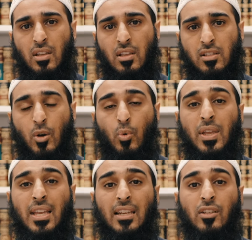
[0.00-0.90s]
so
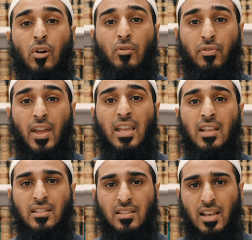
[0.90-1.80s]
we can convey
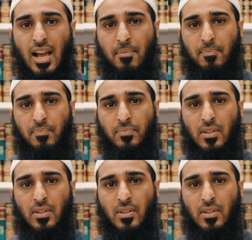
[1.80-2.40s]
Islam